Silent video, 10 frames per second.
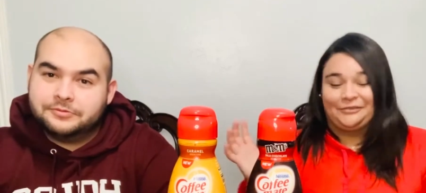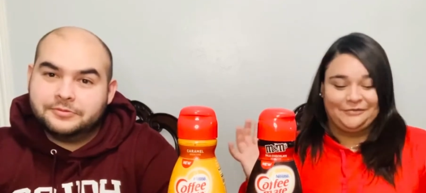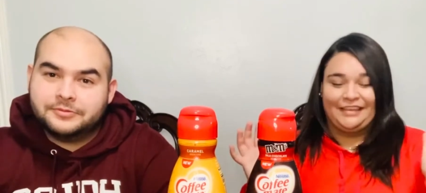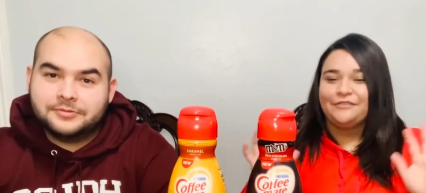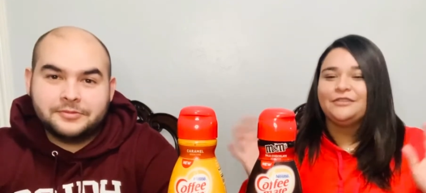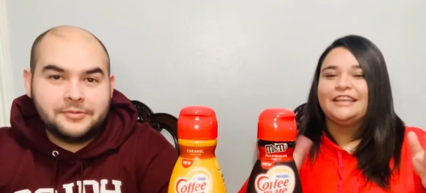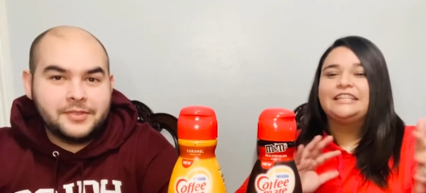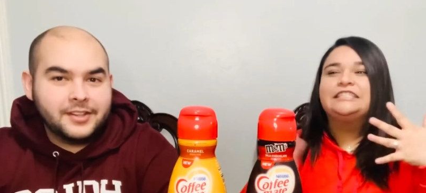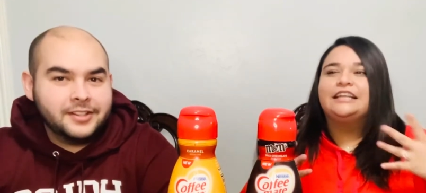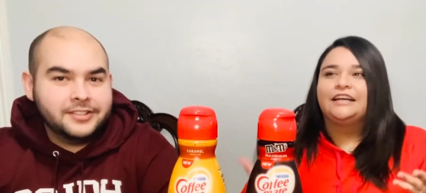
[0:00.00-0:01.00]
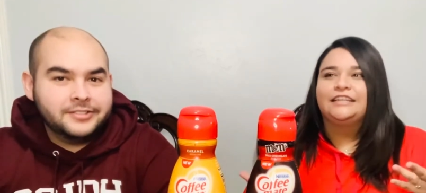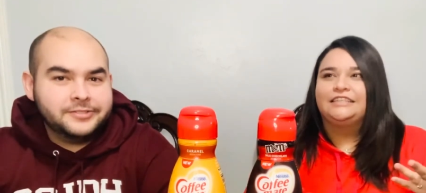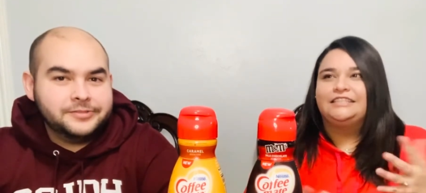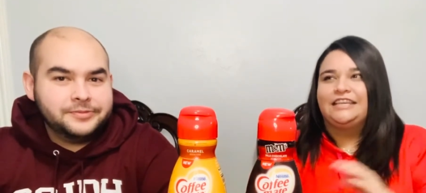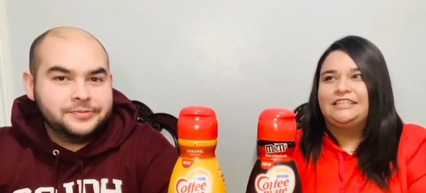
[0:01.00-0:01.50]
Speaker 1: know. I feel like it's not
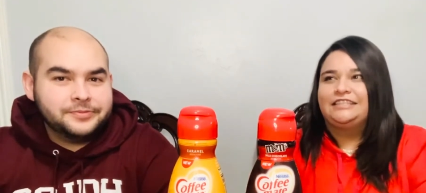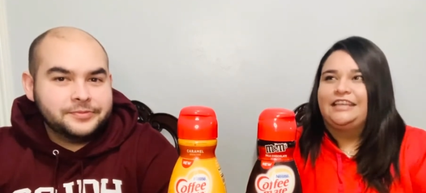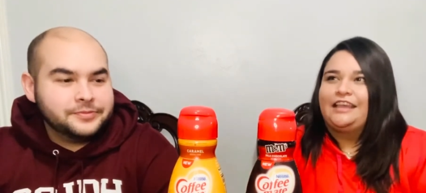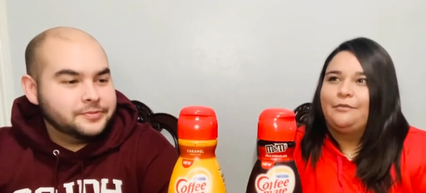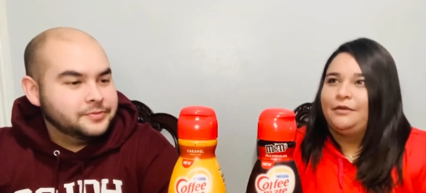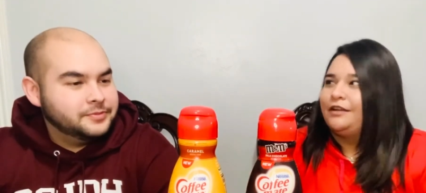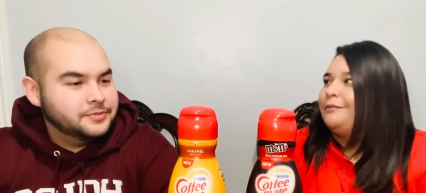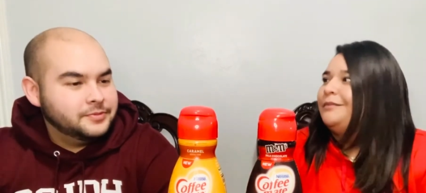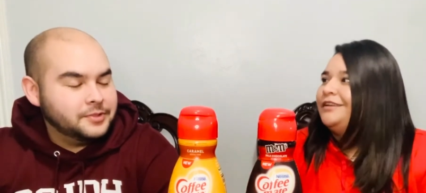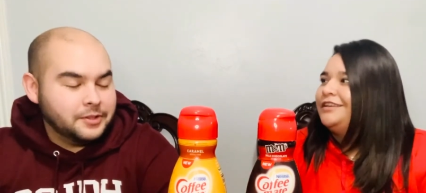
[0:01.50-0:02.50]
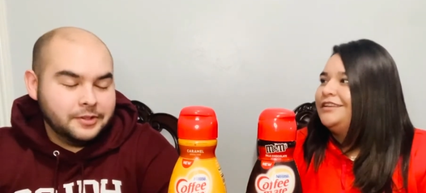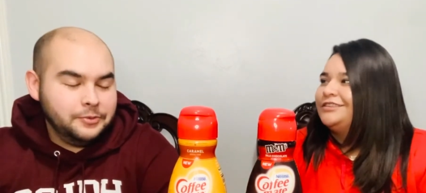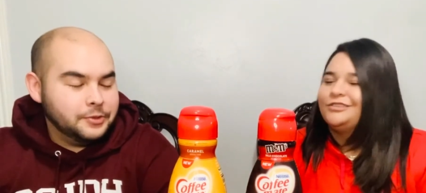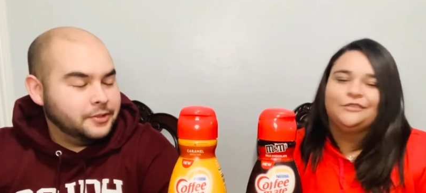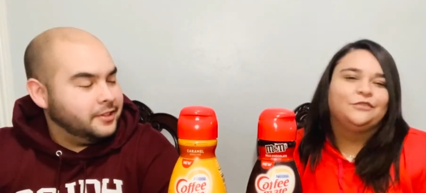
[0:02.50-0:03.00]
gonna taste like M&M.
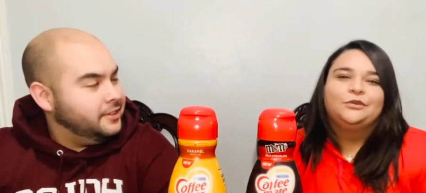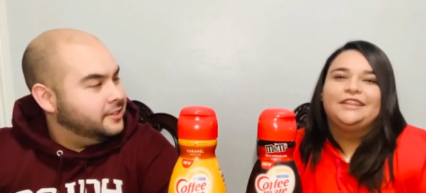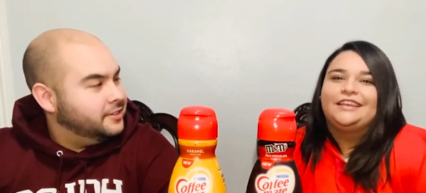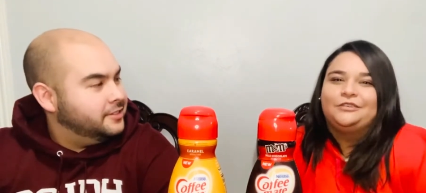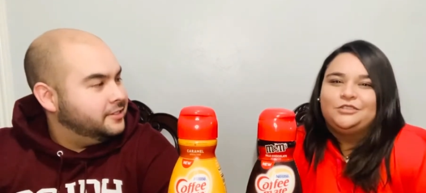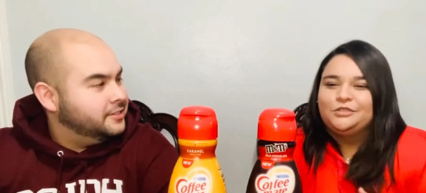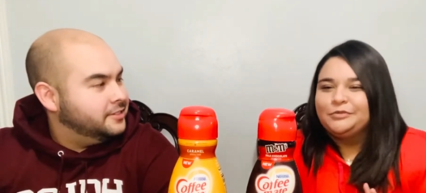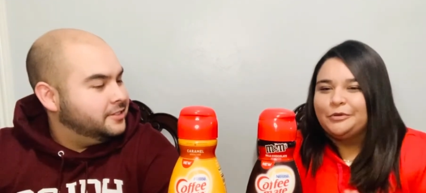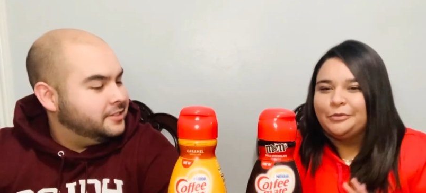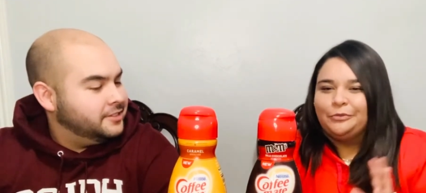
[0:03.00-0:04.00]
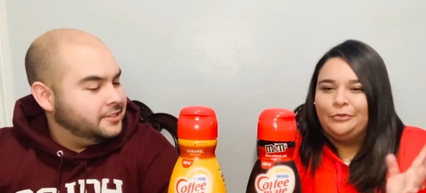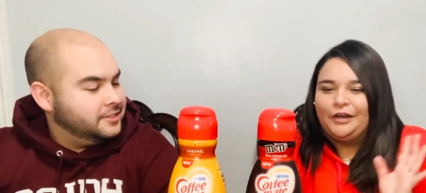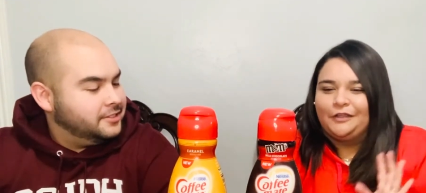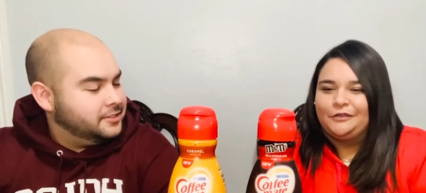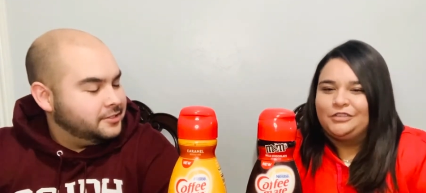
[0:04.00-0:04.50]
I so I feel see. like it'll just be a
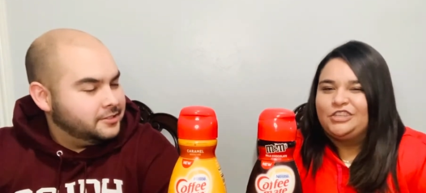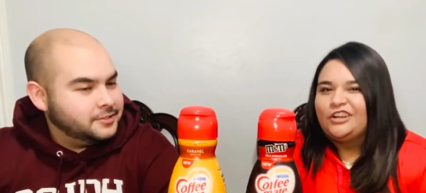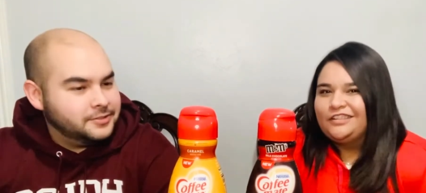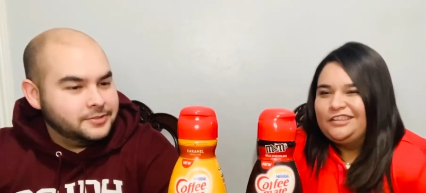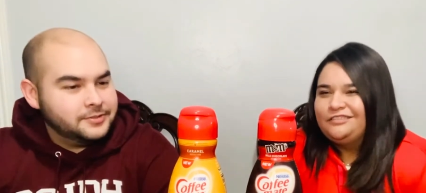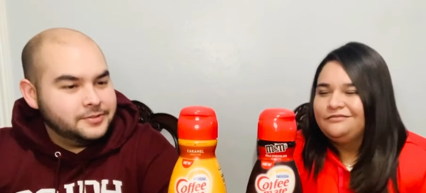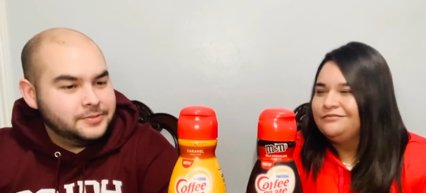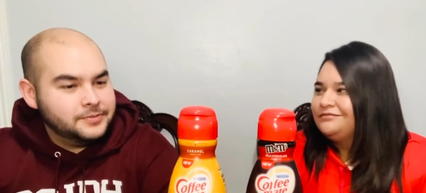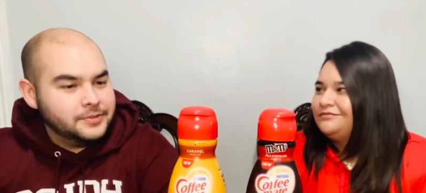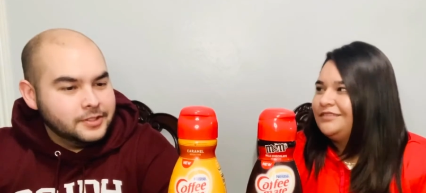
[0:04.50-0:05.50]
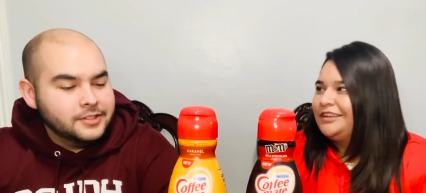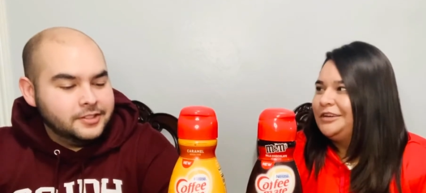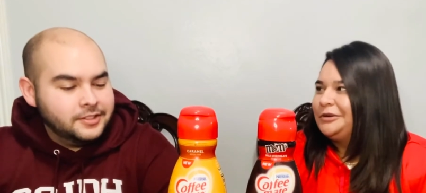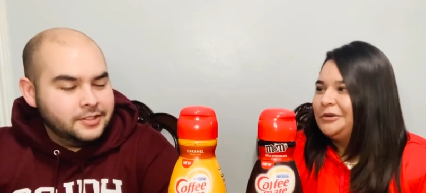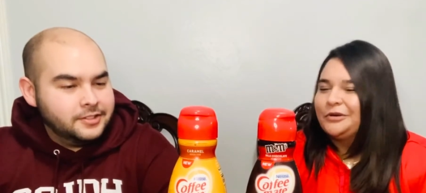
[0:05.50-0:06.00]
regular chocolate. I
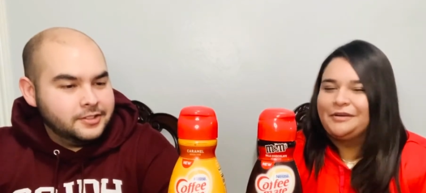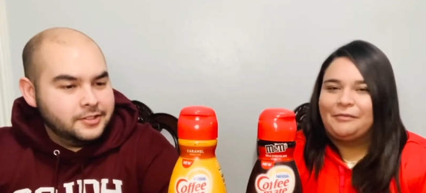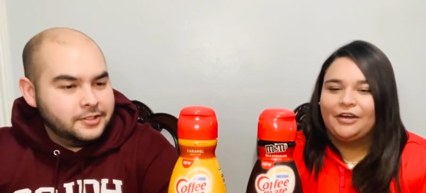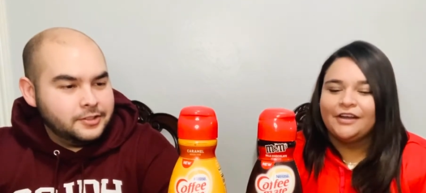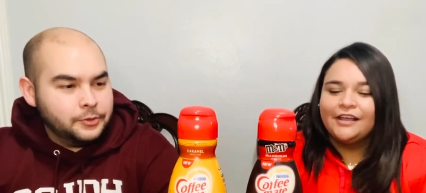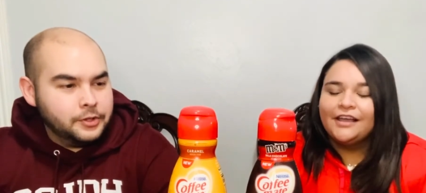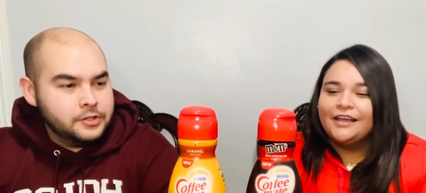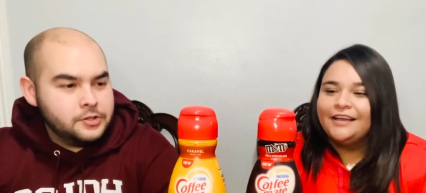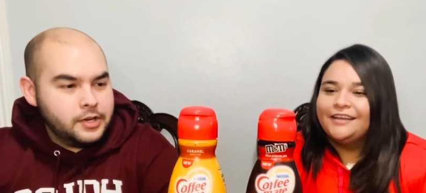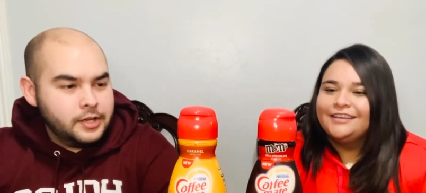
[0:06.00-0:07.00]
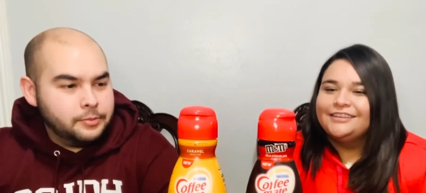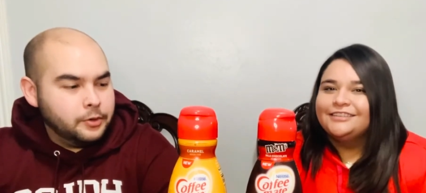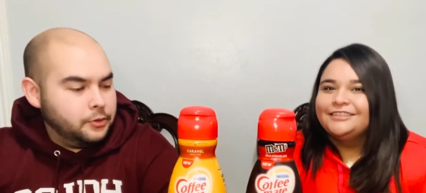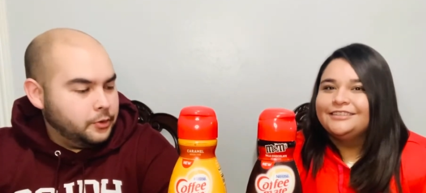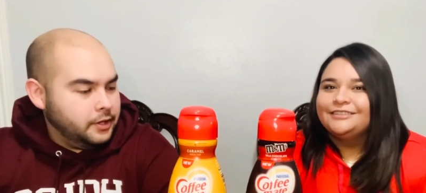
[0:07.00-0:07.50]
don't know,
Speaker 2: creamer. So we're gonna try it
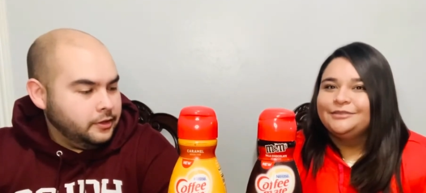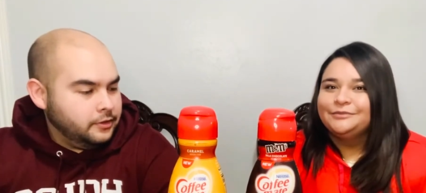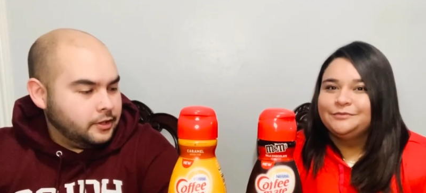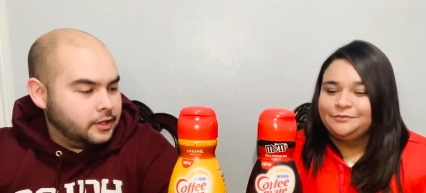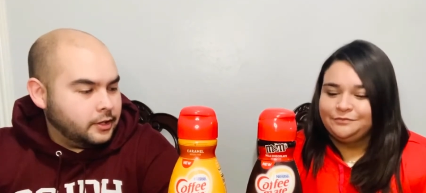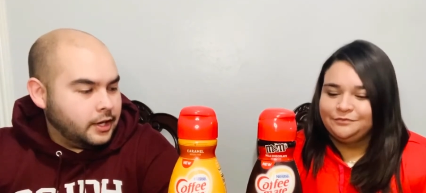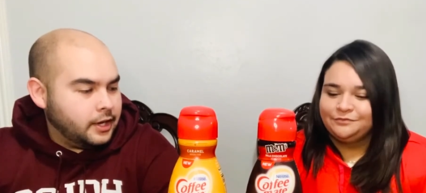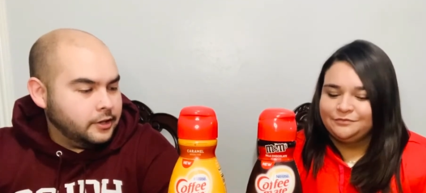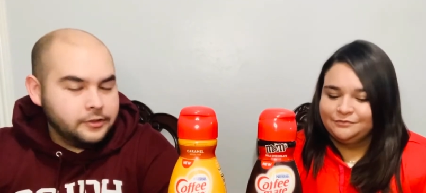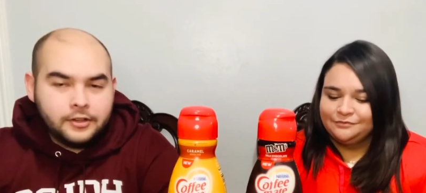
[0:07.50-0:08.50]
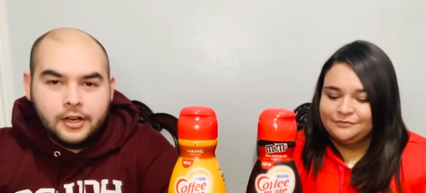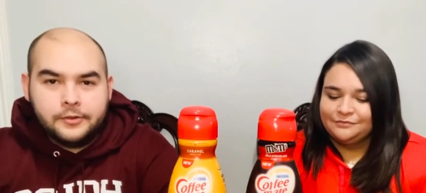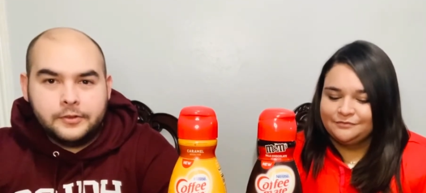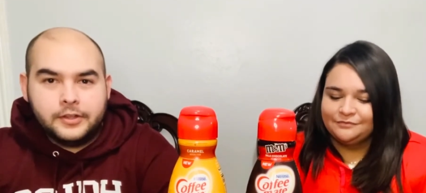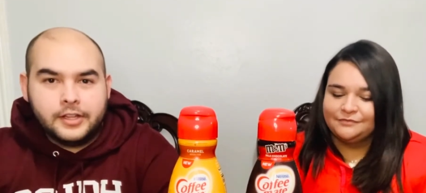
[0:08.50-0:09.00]
both ways: uh, iced
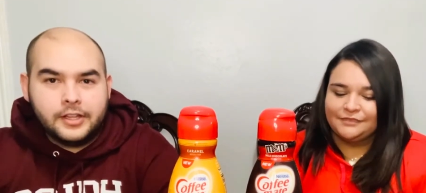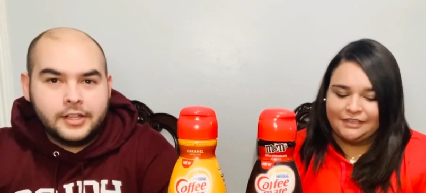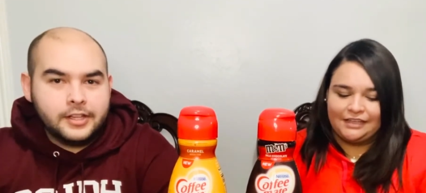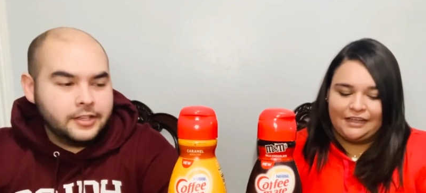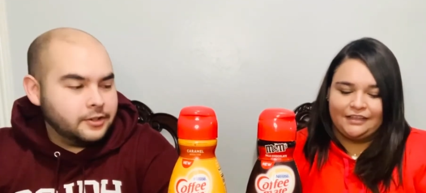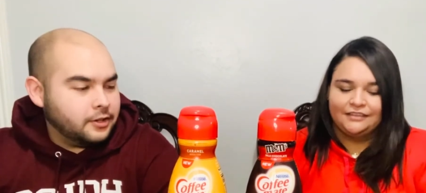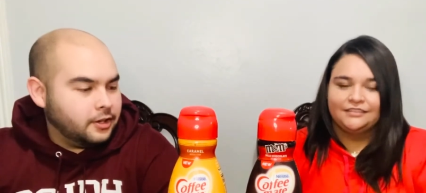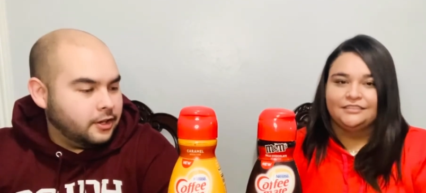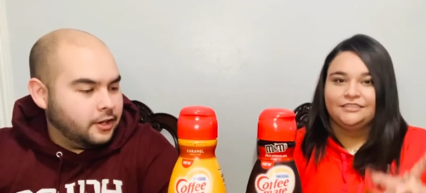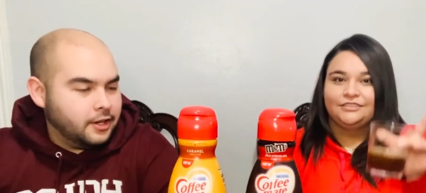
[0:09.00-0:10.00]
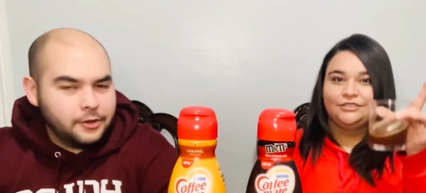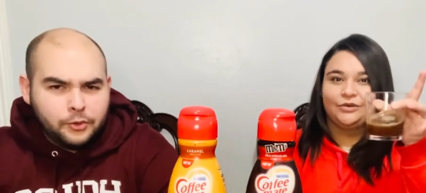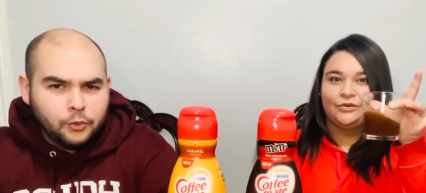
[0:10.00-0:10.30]
coffee and yeah. hot so or